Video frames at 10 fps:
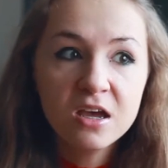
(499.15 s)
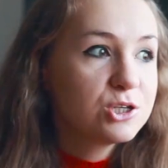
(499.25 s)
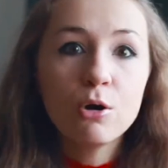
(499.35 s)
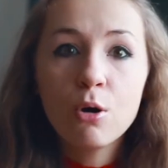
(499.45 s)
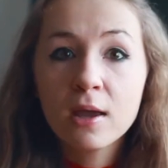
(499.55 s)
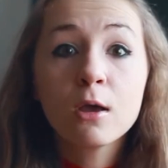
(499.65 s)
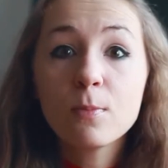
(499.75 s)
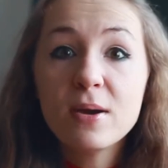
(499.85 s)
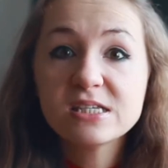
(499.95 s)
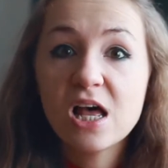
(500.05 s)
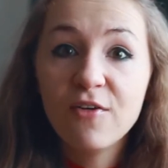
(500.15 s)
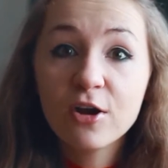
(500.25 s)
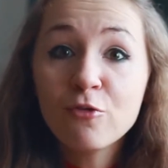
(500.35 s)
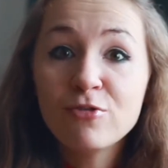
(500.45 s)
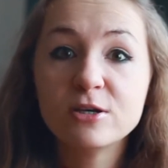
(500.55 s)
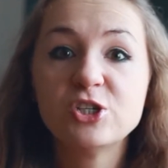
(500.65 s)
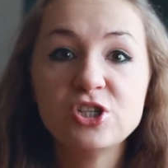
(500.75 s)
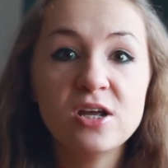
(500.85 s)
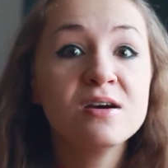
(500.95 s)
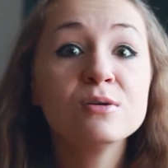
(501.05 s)
So I got myself a coffee
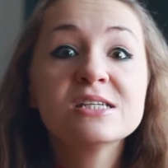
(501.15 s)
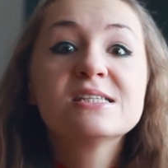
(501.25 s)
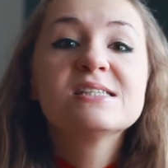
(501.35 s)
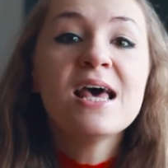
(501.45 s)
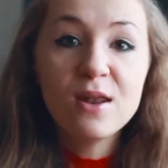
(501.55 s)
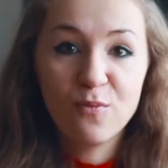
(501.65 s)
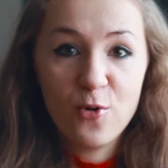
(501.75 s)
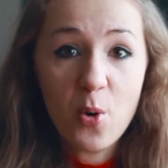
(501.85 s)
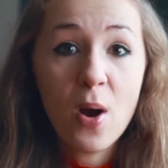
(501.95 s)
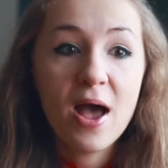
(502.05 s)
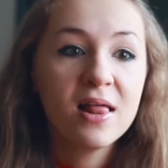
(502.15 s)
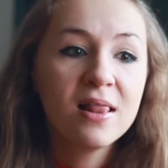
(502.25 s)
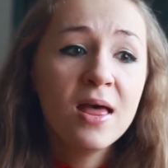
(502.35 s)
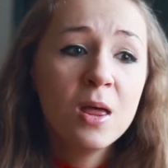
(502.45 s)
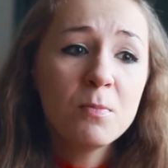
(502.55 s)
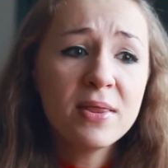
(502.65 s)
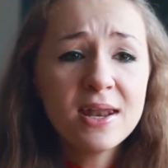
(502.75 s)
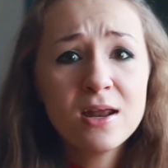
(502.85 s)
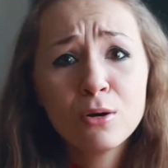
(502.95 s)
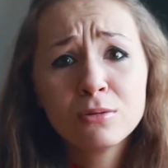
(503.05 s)
machine and I was excited for a while, but
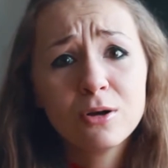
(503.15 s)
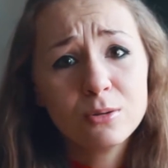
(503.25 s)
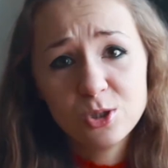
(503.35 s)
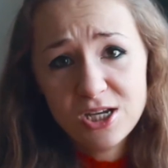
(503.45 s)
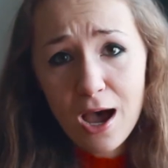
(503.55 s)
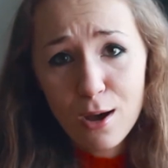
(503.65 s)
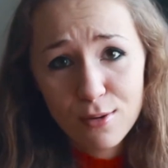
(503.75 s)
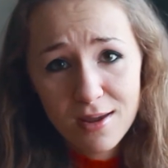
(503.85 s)
then it all go down.